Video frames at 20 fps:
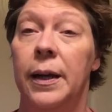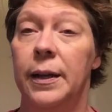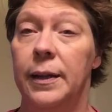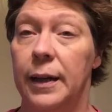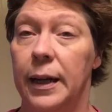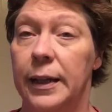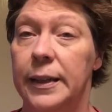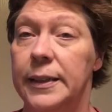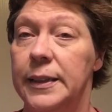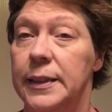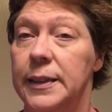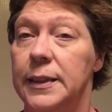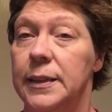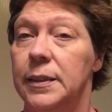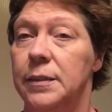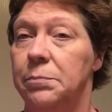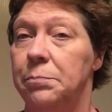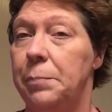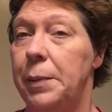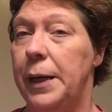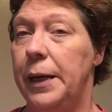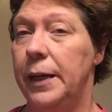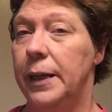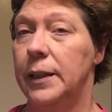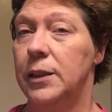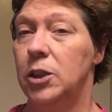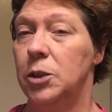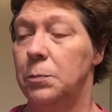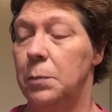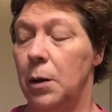nice
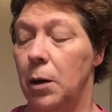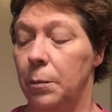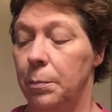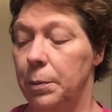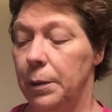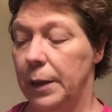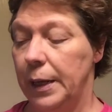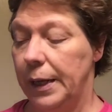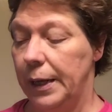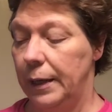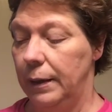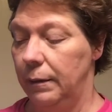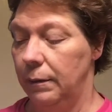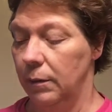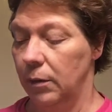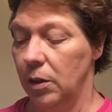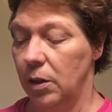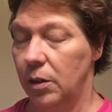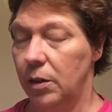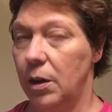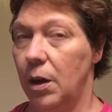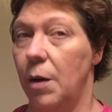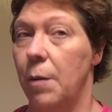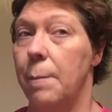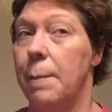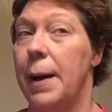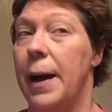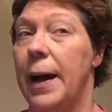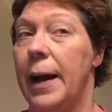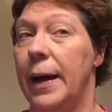pinkish purpley look on
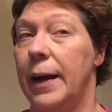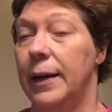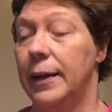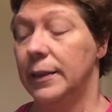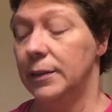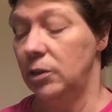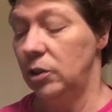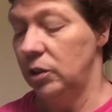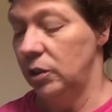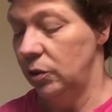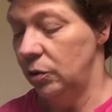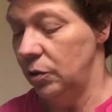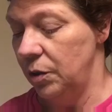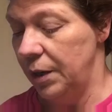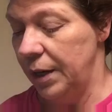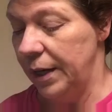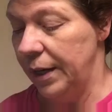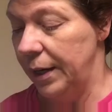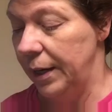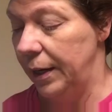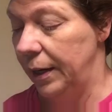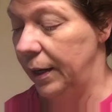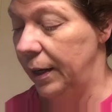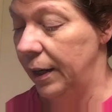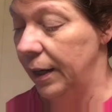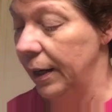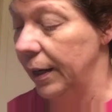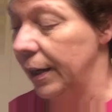my eyes yesterday,